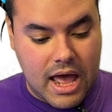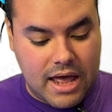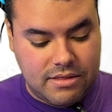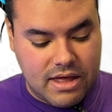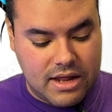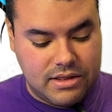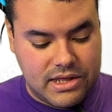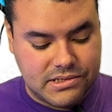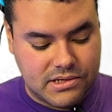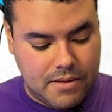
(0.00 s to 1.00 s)
And then
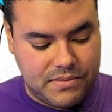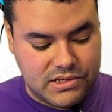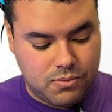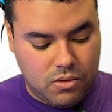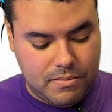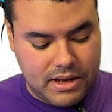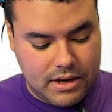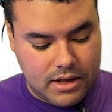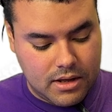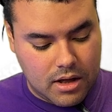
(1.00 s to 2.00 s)
this
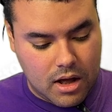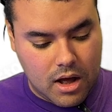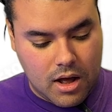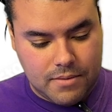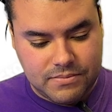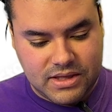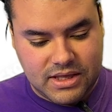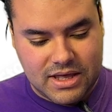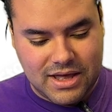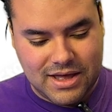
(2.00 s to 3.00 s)
woman
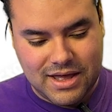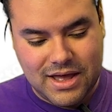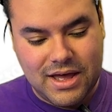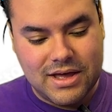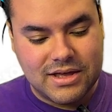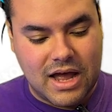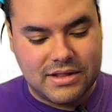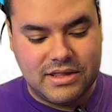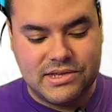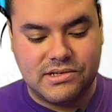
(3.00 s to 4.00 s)

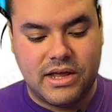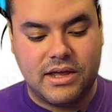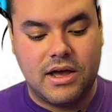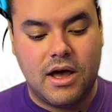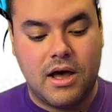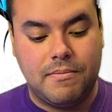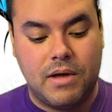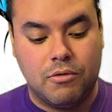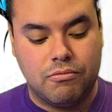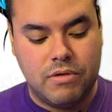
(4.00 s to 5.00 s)
got this like
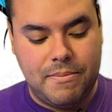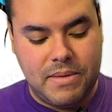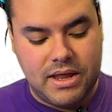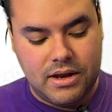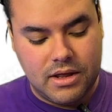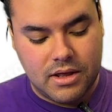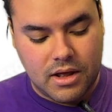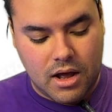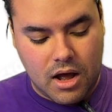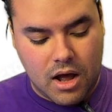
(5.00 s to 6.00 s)
a ribbon
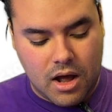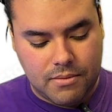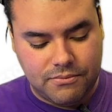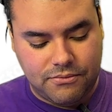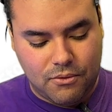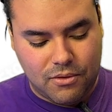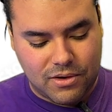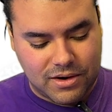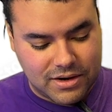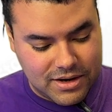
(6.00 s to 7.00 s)

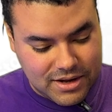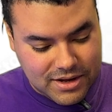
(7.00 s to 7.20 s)
for,